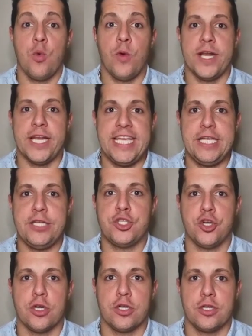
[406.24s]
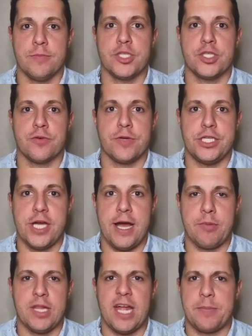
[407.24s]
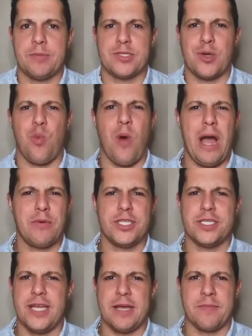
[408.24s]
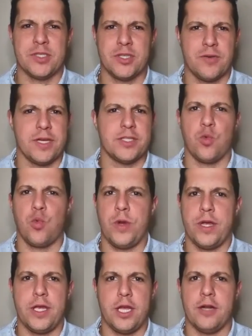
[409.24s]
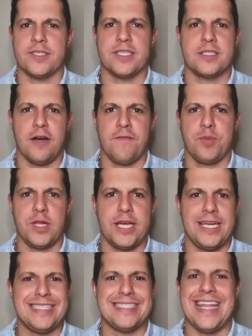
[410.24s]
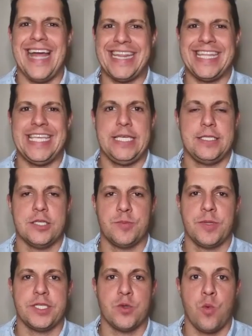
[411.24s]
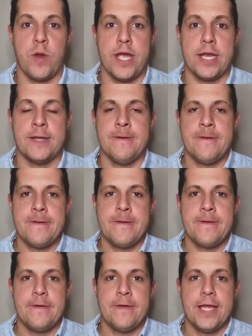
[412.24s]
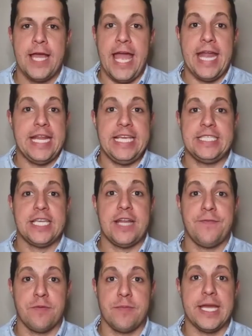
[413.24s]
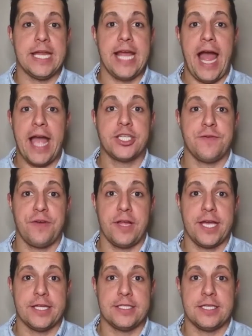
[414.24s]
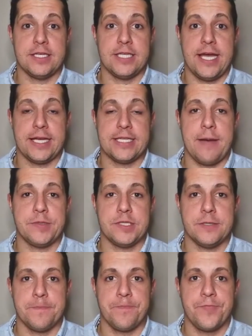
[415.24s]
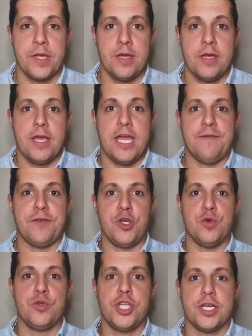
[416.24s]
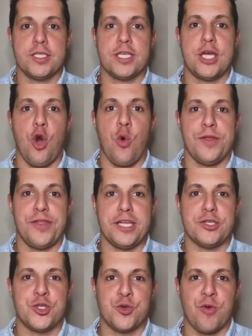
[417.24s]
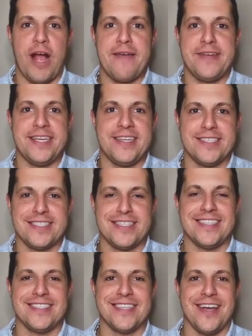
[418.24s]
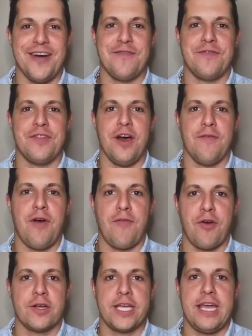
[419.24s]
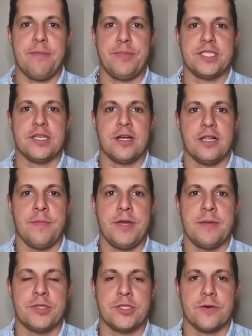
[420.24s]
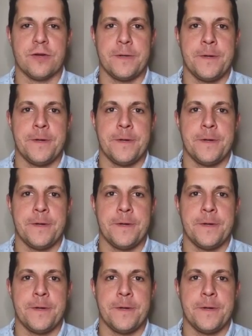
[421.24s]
When he took the Missouri job, a lot of people said, "Why would you take Missouri? It's a tough place, not the easiest place to win." And he said from the beginning, I actually feel like it's the exact opposite. If you just go within driving distance of our campus in Columbia, Missouri,